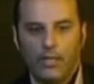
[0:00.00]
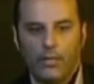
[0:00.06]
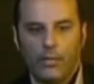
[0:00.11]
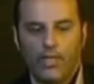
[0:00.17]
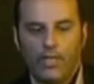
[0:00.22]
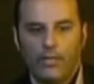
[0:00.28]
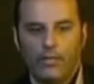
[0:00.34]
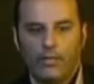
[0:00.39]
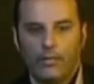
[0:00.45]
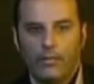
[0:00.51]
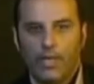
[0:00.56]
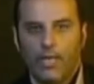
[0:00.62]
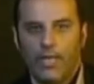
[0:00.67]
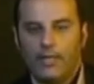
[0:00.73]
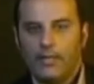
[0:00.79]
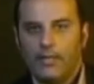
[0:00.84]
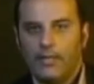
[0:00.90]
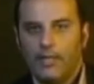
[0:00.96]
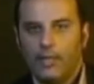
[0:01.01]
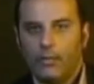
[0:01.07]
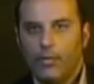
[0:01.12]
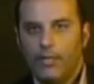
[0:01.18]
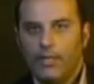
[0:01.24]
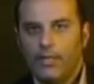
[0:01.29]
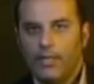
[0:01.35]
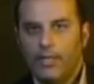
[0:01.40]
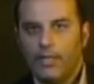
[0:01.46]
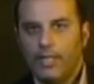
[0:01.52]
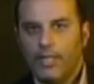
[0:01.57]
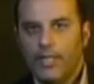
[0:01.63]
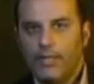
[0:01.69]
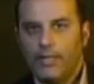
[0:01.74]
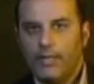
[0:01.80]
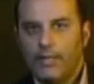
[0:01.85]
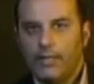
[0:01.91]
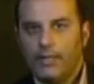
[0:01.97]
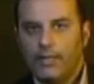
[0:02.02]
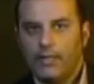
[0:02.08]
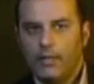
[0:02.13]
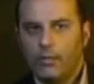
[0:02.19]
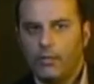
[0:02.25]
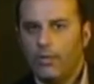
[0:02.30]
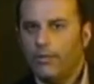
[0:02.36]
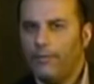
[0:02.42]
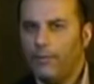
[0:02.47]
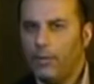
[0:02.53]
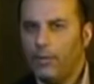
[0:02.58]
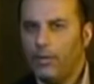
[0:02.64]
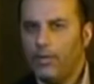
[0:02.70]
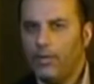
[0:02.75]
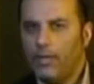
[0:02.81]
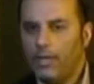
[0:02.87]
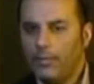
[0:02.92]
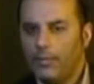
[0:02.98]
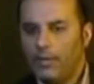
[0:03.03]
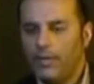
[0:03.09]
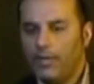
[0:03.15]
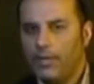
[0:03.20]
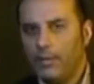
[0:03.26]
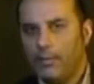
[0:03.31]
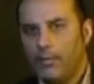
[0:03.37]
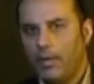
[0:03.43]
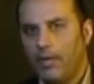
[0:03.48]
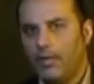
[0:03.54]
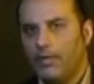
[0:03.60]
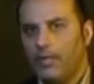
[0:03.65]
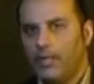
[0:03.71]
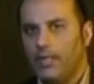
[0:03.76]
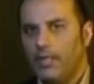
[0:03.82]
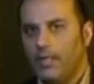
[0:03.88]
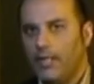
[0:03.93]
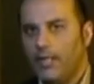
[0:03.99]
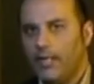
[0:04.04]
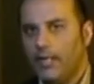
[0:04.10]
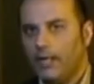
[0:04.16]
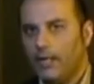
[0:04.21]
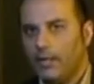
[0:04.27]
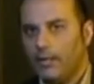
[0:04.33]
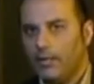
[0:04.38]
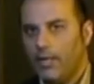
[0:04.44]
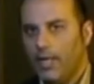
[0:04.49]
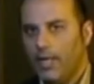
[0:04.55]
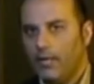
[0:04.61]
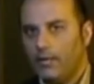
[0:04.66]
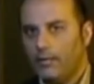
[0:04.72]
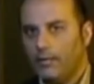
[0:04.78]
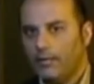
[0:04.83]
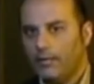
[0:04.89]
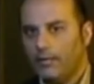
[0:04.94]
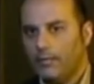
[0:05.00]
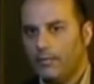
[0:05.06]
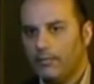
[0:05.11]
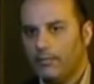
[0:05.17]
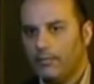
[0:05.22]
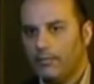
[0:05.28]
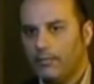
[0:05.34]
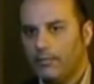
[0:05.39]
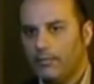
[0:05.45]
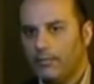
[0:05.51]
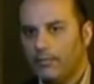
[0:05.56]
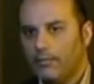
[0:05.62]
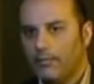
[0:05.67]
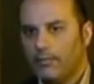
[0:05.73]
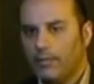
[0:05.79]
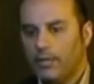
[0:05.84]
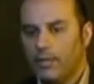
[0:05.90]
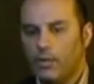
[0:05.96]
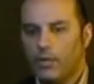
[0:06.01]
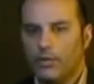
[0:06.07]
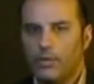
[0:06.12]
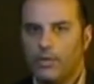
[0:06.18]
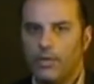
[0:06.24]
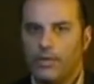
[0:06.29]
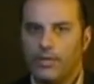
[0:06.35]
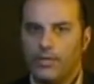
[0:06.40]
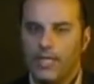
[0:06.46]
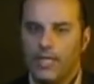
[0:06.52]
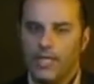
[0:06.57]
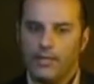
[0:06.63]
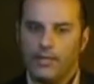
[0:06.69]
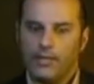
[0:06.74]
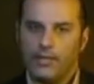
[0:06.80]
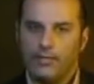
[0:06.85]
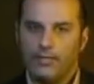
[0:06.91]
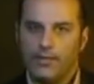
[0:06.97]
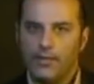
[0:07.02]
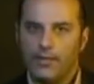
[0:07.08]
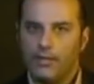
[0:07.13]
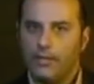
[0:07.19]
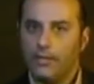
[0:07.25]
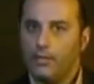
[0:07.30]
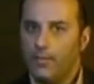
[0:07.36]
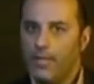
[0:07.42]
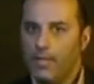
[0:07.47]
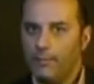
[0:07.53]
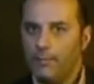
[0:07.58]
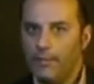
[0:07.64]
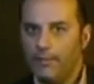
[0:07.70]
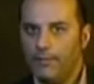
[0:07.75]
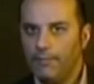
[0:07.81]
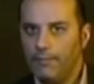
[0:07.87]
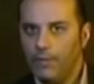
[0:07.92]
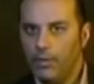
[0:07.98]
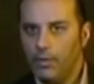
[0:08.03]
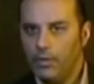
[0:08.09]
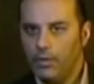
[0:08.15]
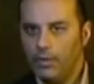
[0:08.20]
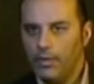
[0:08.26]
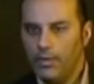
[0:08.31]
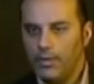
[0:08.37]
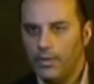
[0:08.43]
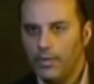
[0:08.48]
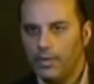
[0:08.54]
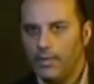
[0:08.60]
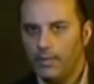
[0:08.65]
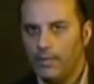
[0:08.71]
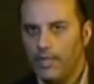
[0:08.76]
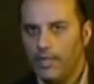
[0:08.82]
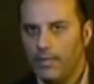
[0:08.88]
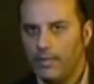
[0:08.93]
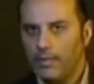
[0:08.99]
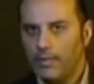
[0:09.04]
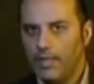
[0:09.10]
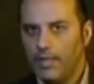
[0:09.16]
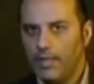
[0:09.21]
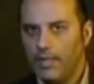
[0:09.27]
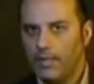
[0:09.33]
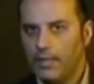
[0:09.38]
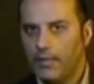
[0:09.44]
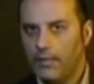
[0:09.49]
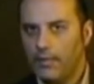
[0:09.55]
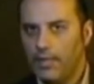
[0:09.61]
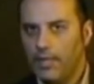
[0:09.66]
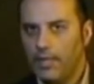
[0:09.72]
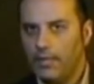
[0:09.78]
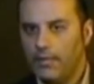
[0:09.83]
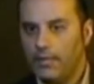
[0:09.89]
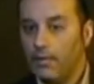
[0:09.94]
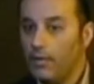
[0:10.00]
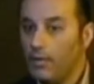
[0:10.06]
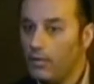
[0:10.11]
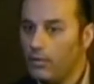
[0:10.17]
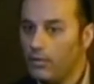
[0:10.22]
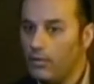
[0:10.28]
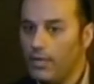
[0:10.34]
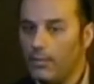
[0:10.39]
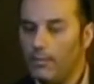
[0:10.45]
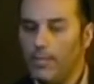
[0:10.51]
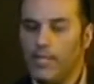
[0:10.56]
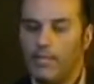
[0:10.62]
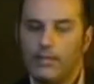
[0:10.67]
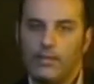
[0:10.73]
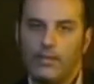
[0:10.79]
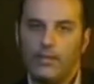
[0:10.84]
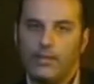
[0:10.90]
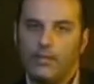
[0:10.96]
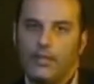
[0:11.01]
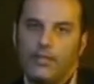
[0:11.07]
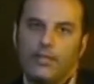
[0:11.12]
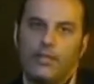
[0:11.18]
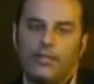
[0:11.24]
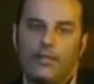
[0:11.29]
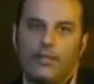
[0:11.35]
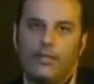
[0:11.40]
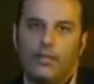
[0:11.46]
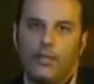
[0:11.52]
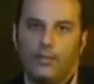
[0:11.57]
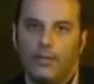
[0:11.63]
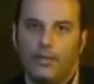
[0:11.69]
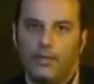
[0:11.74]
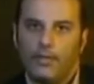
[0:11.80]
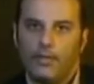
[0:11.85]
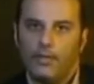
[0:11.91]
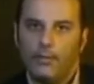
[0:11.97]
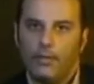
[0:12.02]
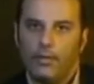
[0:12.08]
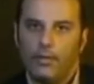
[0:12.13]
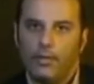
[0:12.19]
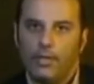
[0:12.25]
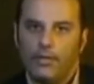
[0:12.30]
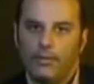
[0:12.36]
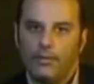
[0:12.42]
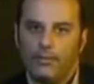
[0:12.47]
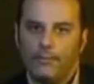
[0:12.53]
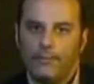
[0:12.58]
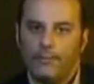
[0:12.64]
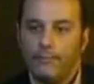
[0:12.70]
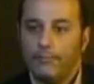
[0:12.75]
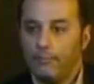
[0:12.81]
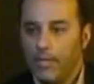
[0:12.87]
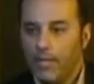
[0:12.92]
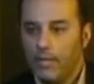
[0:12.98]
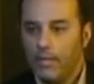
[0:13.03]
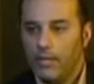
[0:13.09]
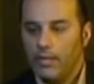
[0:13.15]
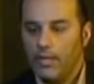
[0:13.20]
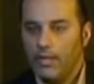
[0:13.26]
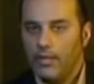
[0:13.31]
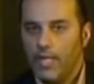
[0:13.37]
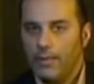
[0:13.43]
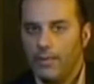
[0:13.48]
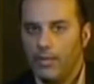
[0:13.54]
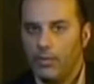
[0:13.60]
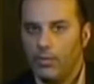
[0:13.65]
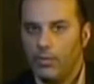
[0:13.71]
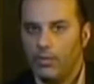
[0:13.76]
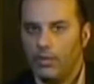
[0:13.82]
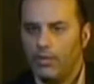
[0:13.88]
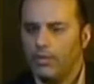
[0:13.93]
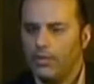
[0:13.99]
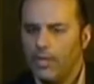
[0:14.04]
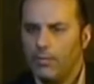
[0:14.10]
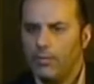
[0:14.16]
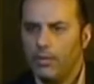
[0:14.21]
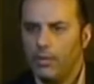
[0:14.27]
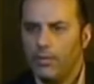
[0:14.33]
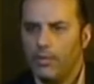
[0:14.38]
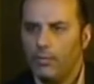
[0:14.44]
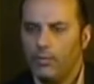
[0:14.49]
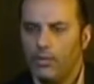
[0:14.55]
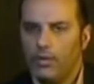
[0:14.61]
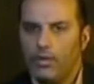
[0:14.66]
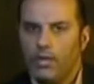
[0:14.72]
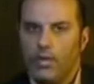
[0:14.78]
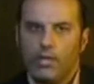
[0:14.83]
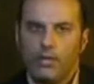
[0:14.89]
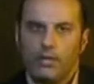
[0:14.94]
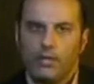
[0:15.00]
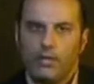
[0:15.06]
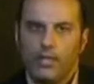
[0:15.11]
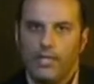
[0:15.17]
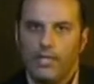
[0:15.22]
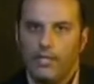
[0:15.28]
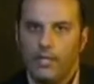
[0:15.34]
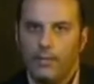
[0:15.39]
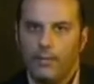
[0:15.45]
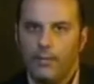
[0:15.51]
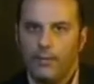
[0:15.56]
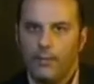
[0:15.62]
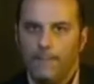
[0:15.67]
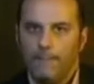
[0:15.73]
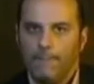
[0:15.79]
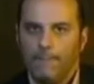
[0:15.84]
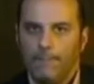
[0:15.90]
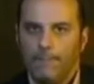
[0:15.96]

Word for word: We can surmise that the original Atlanteans were fewer in number than the progeny they later create. It goes without saying that the visitors may have been fewer than the beings that they later created. So that means that the sons of the serpent, the Lemurians, and their Adamic wards probably were larger in number